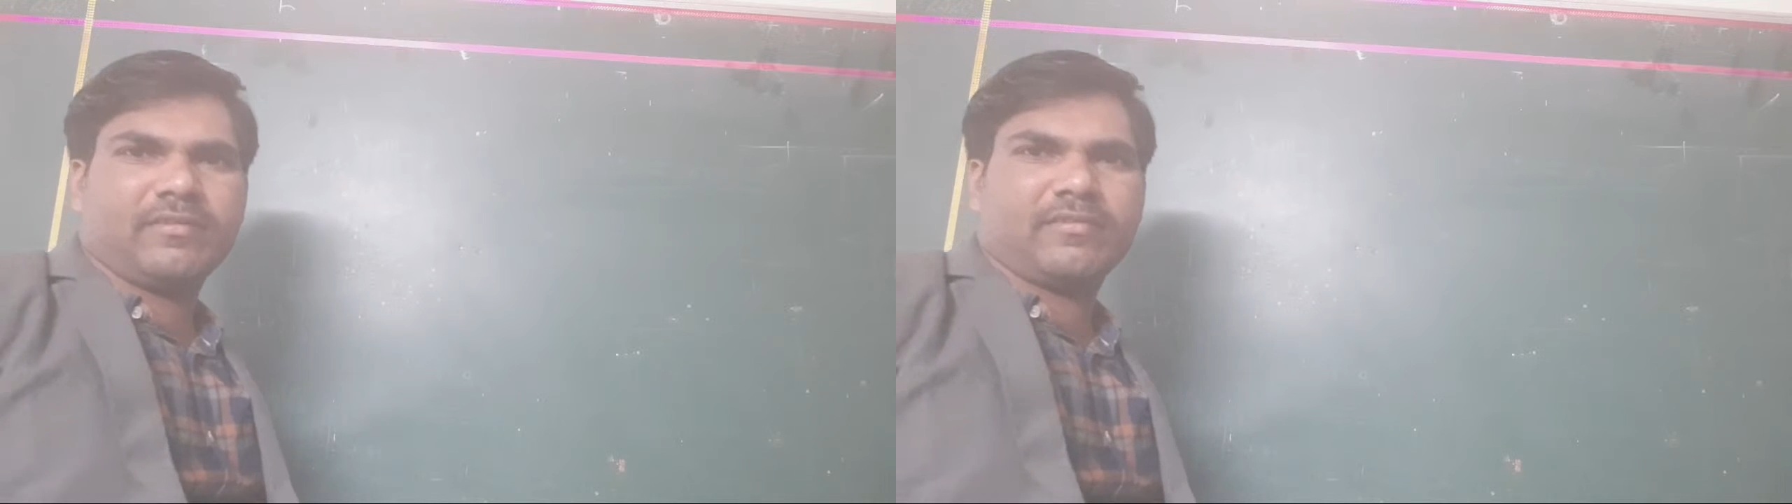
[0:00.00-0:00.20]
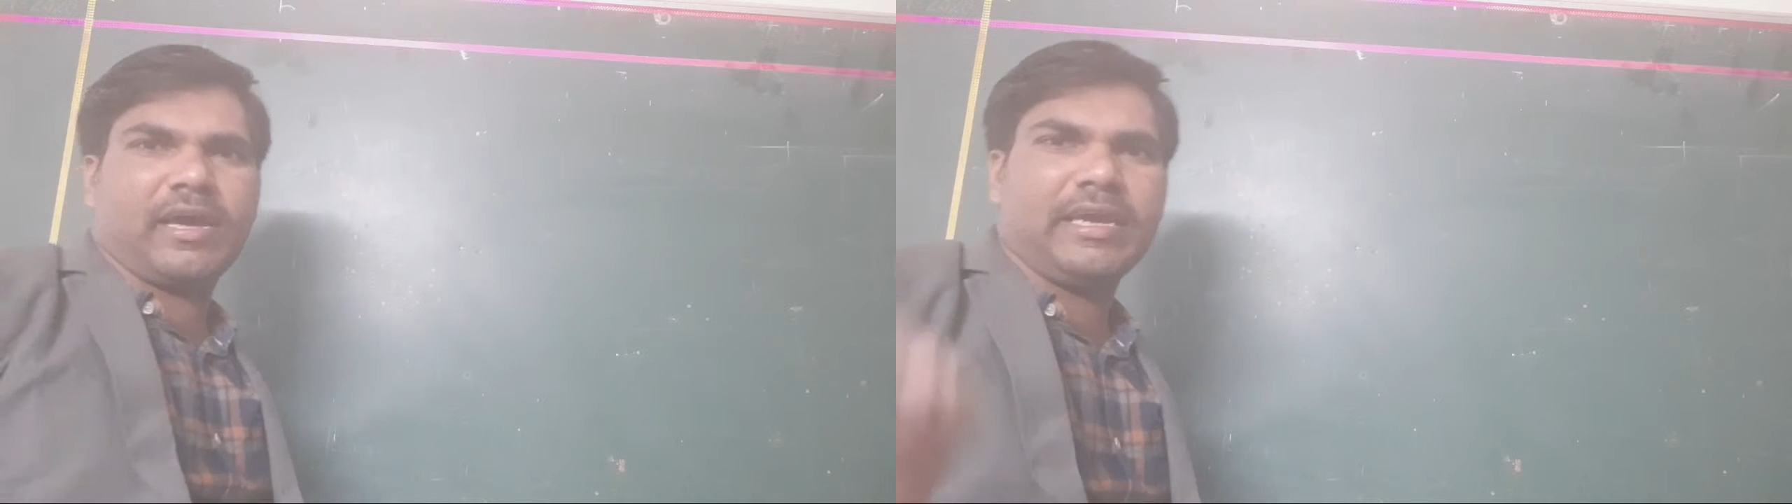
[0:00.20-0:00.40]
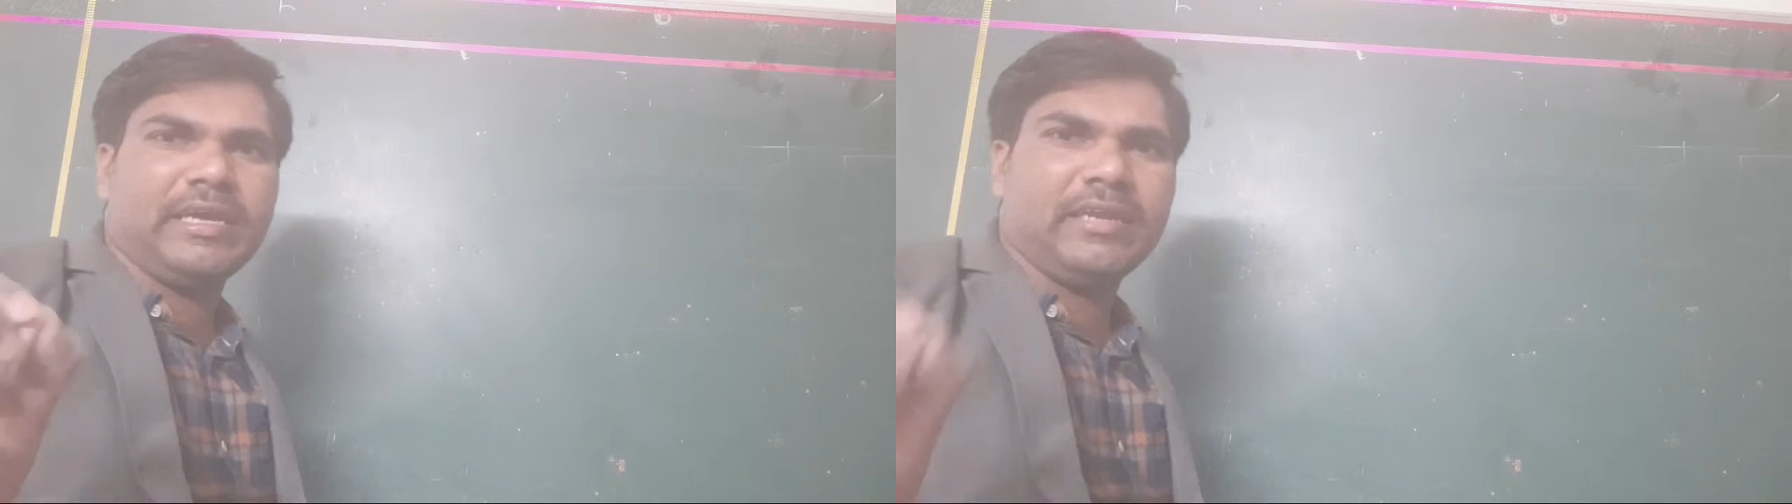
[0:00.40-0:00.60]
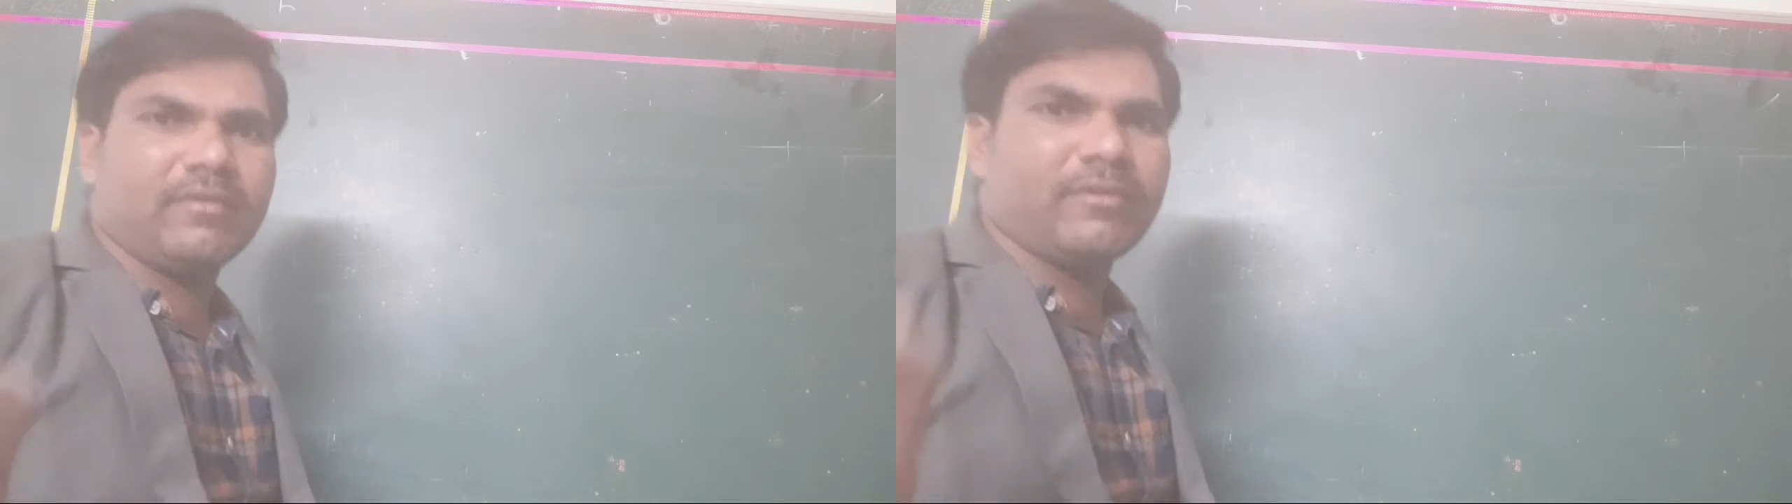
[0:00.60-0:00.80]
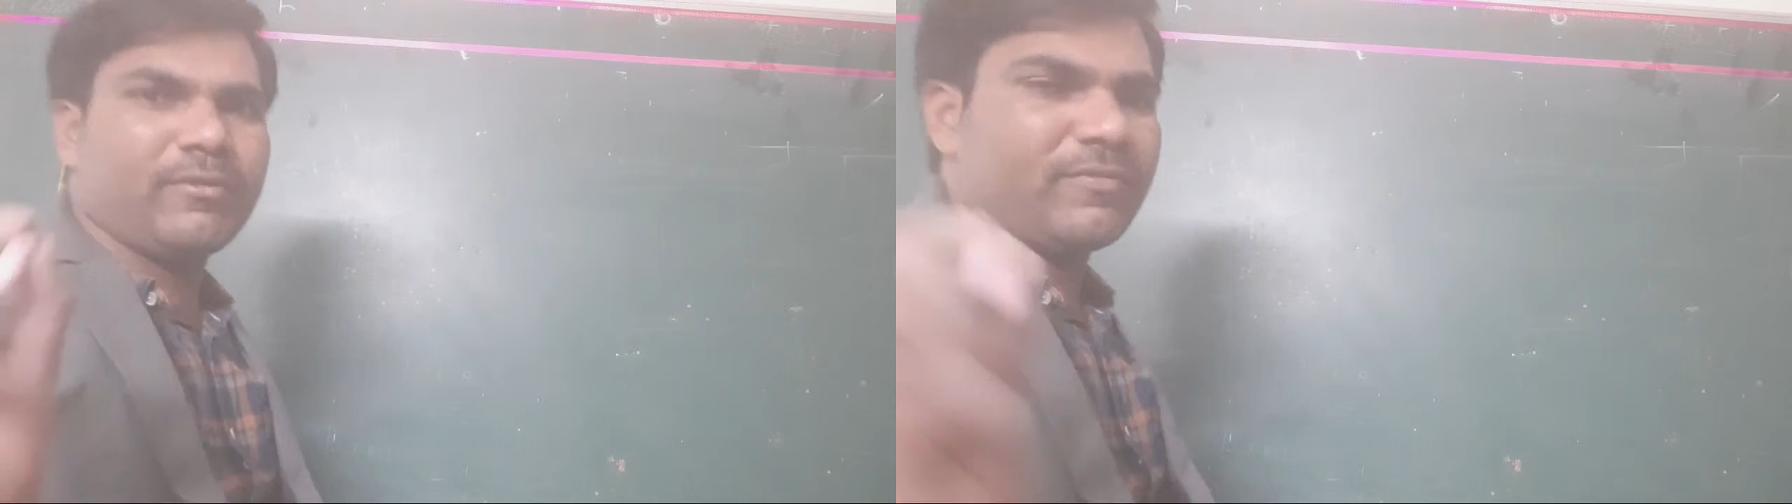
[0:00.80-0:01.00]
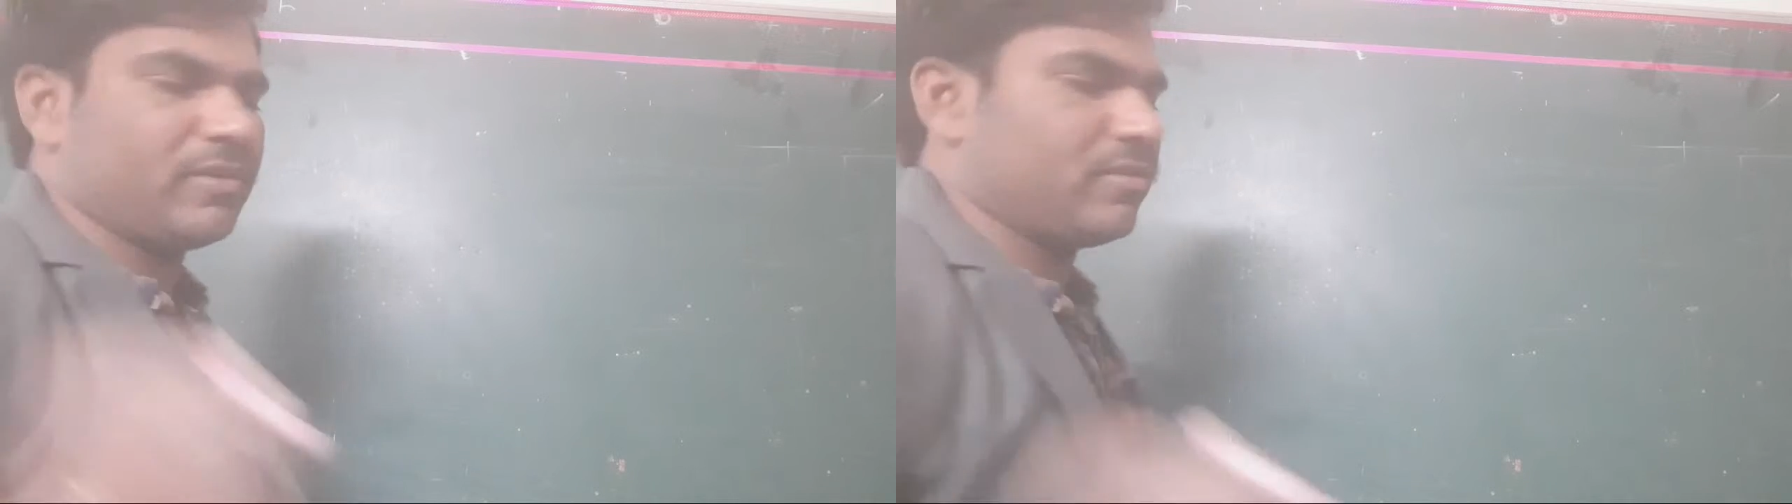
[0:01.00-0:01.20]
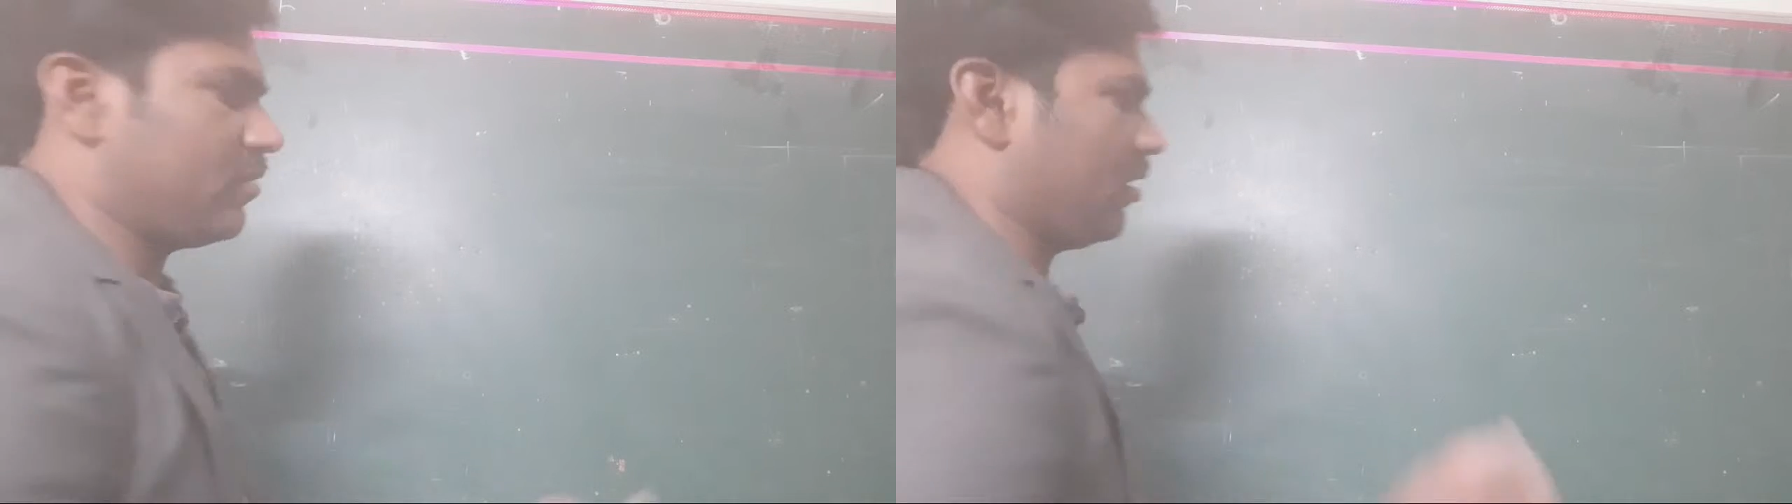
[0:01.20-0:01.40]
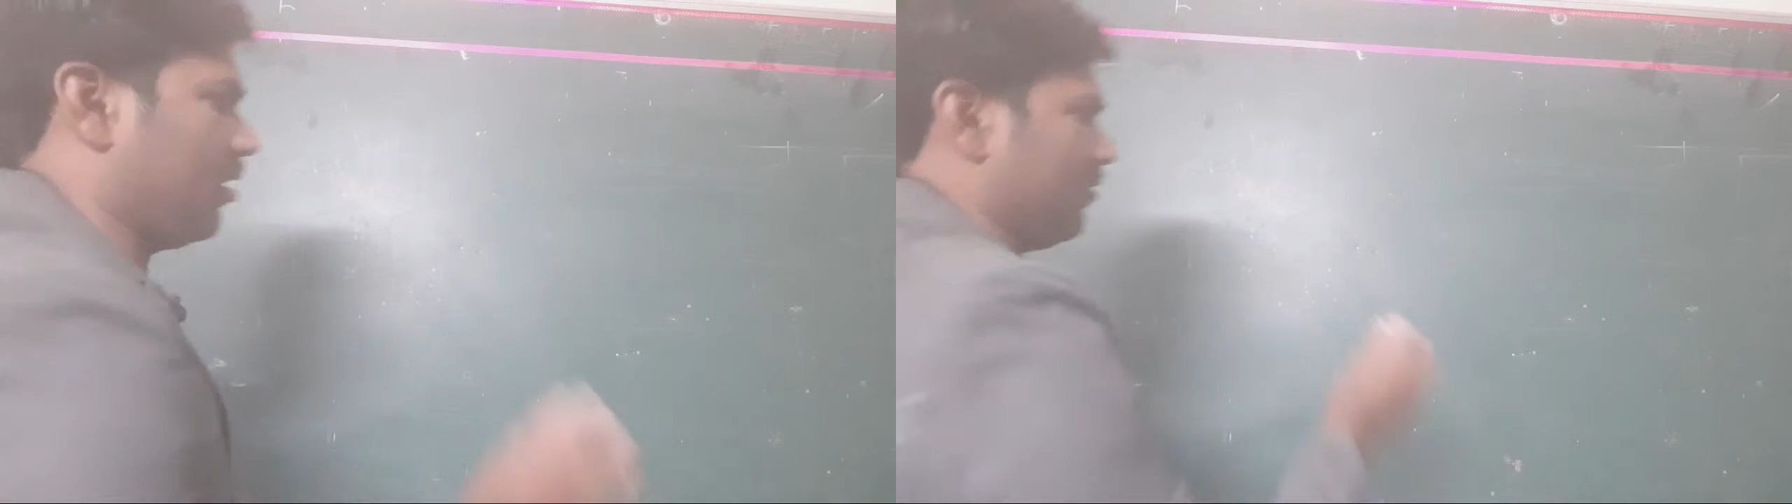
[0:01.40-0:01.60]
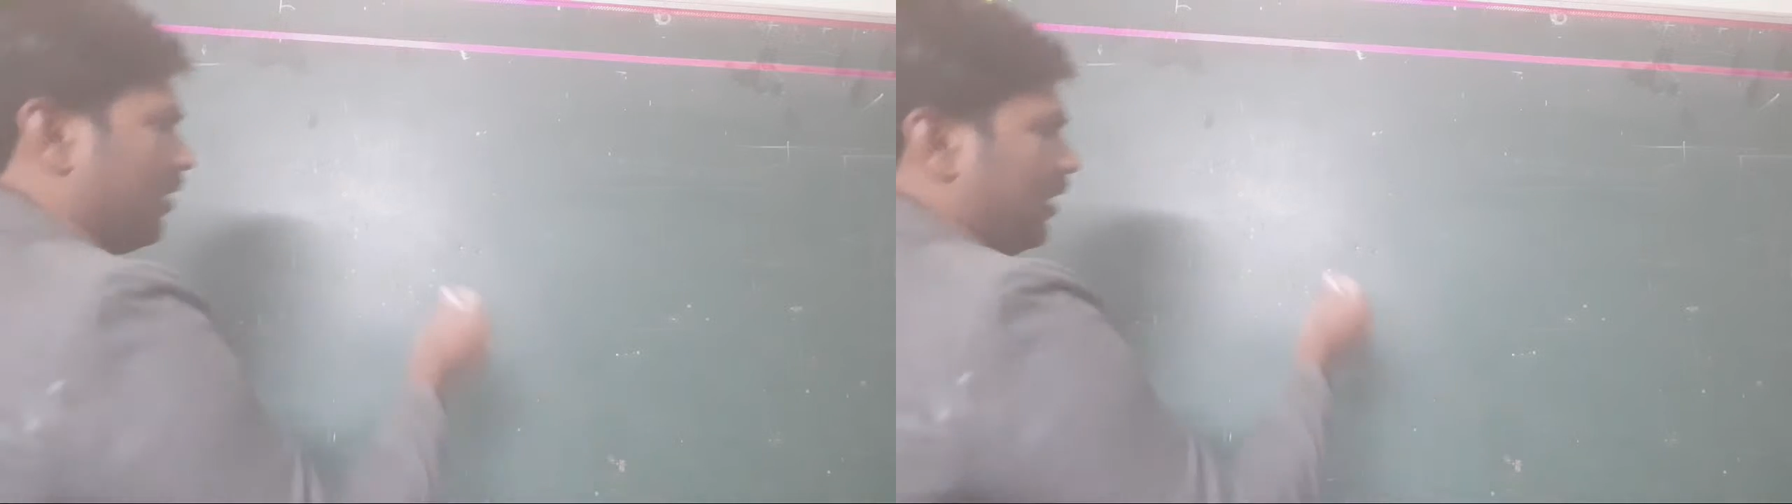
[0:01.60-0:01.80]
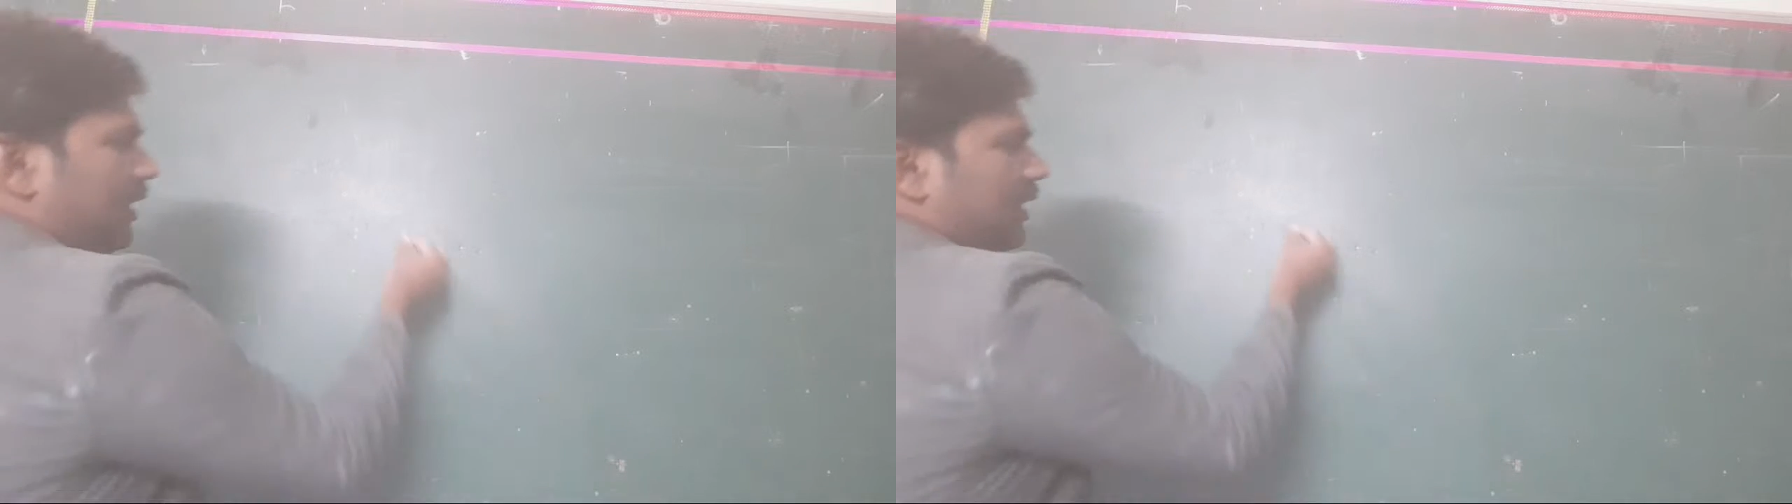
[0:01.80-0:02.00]
sine inverse.
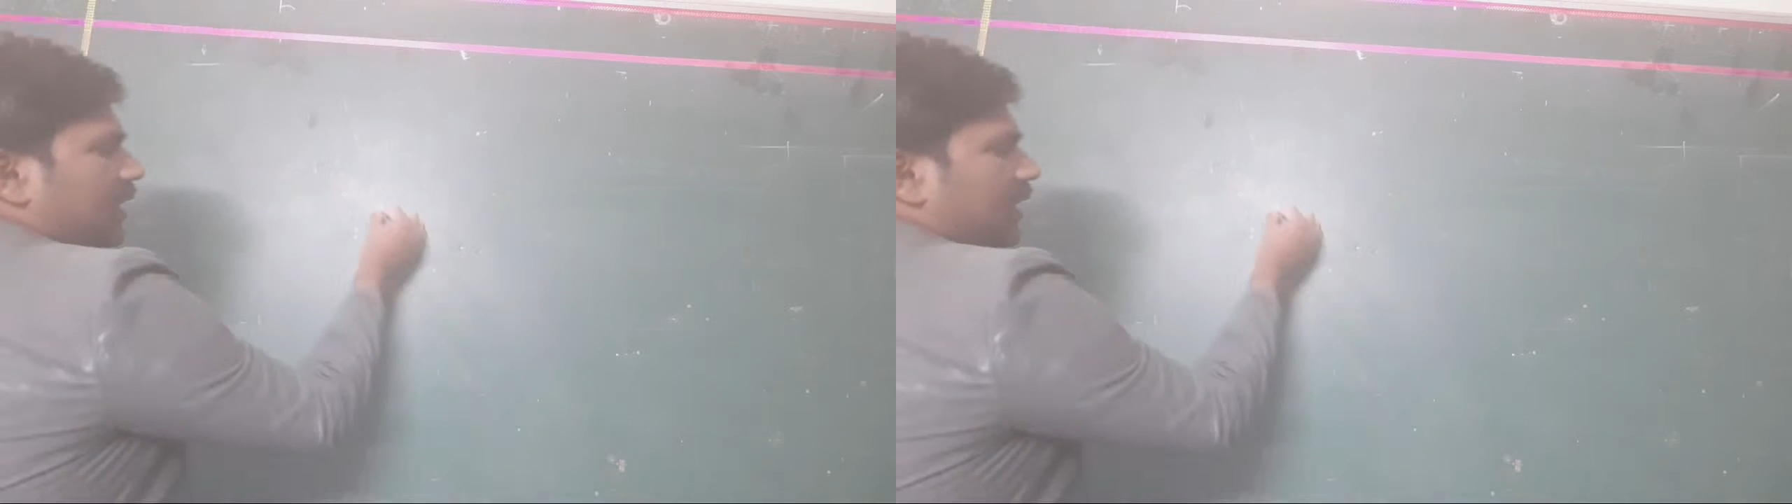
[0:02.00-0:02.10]
Sine